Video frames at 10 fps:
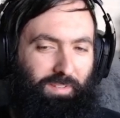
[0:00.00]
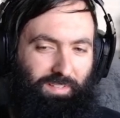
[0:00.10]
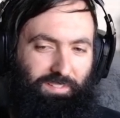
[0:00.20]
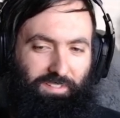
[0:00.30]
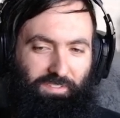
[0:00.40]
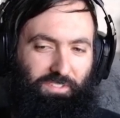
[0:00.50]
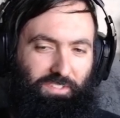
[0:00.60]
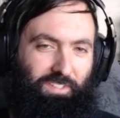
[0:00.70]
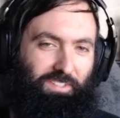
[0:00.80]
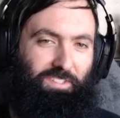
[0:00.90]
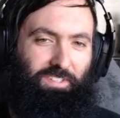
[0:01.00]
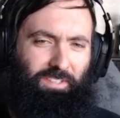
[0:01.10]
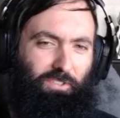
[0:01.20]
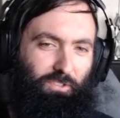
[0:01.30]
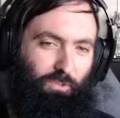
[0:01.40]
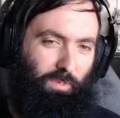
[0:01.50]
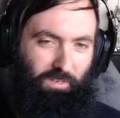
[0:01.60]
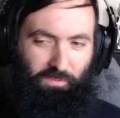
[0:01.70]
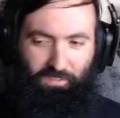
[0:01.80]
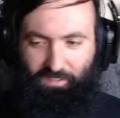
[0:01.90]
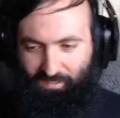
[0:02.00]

Yeah, that's not the saying. Sink or drown.